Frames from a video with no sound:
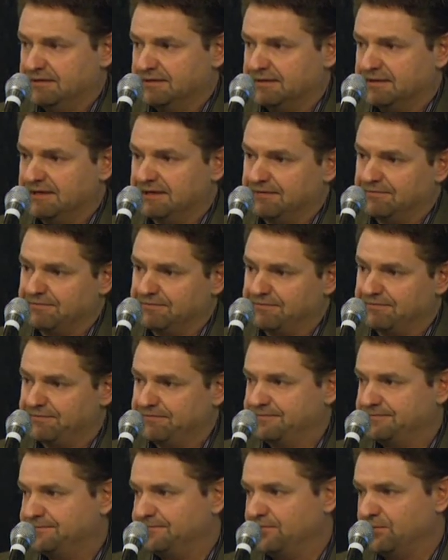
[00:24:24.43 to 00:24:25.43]
kind of
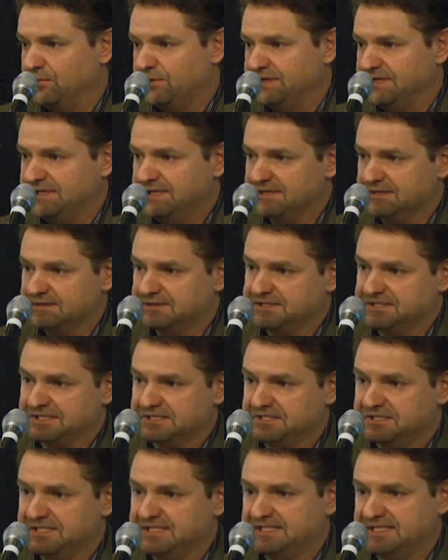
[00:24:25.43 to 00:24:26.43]
40 to
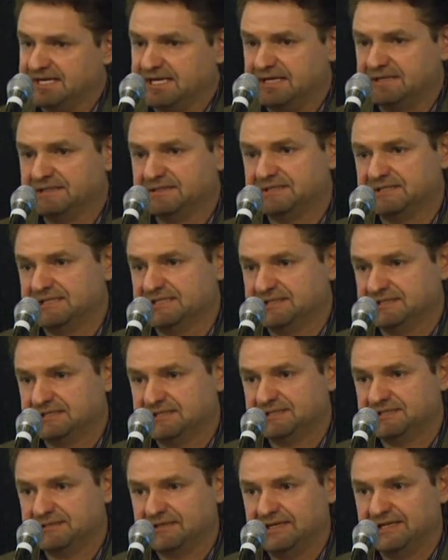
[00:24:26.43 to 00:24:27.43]
60 tons
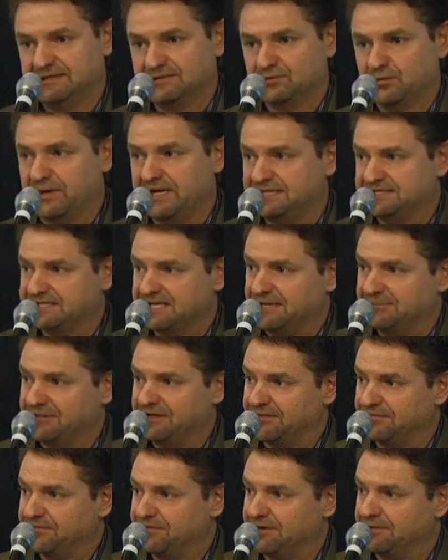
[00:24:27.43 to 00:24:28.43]
is waste
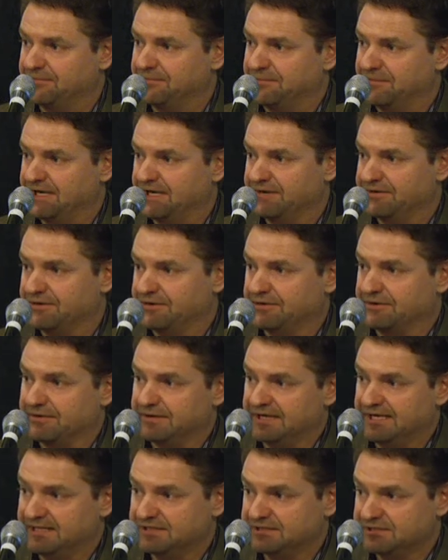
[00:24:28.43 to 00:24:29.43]
coming from other
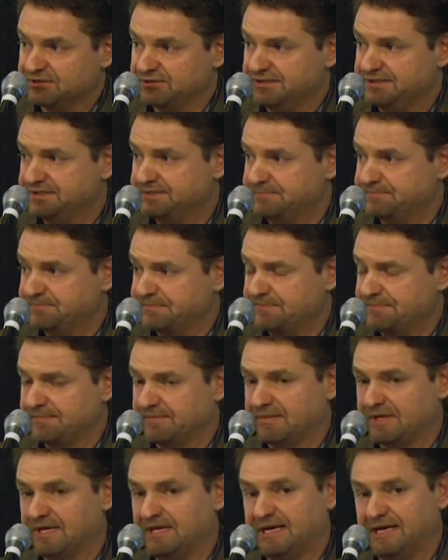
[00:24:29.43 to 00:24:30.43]
industries.
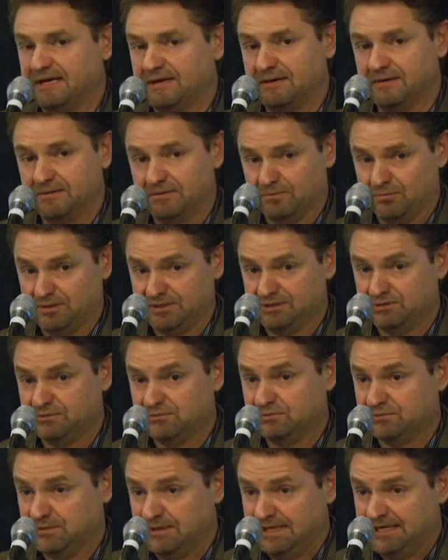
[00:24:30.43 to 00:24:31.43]
We
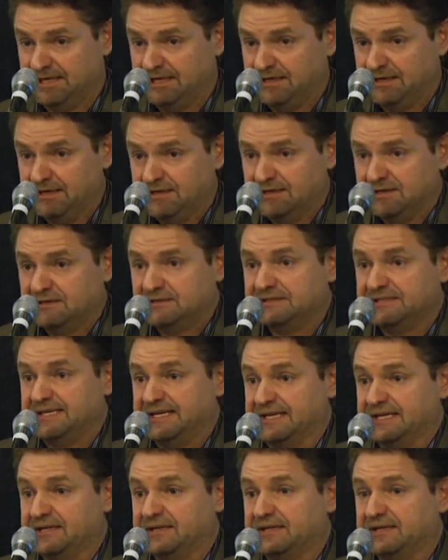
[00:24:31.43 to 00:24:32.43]
do
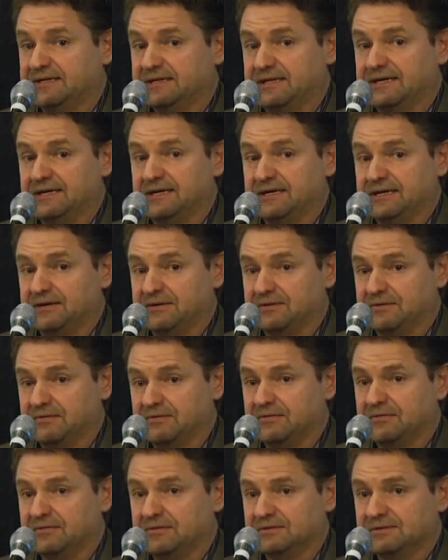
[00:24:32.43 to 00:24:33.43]
take
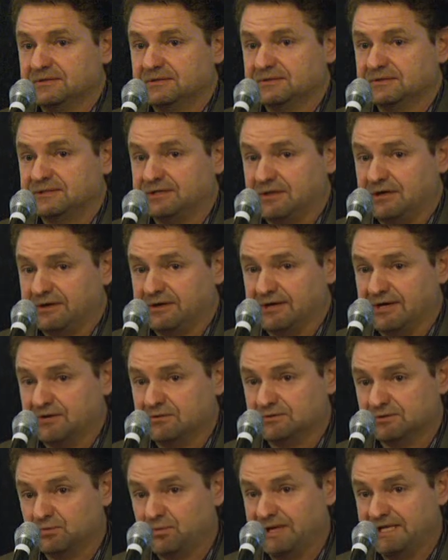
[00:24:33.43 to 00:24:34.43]

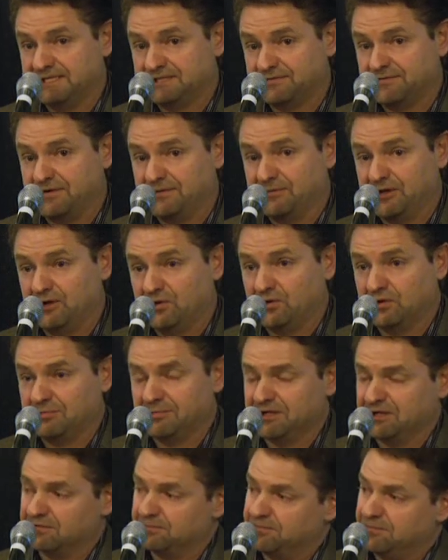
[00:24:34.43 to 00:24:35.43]
slaughterhouse waste from the Ole
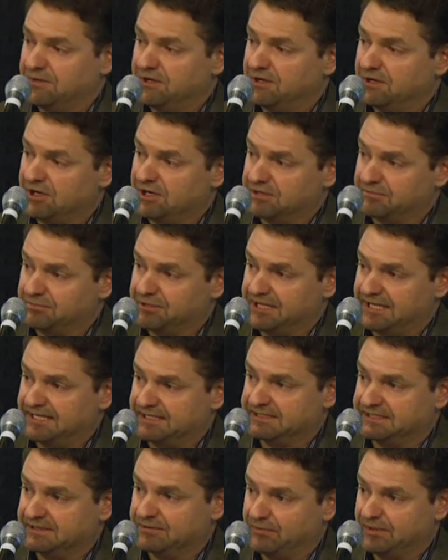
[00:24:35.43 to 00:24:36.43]
Mill hog
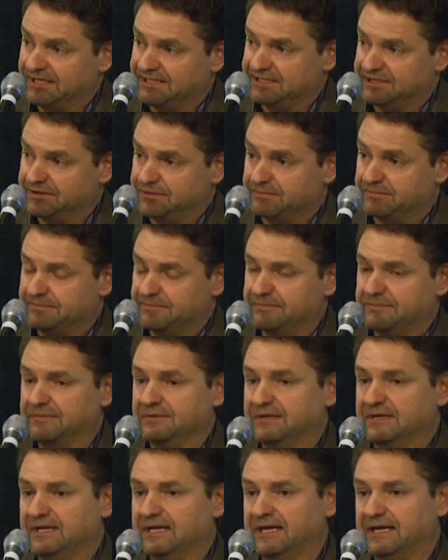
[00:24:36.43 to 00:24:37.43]
plant in Red Deer,
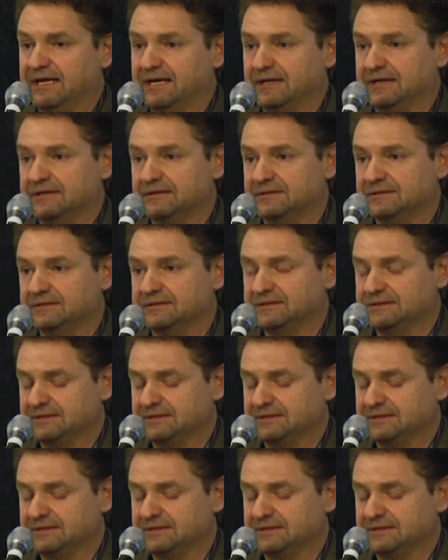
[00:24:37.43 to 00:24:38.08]
and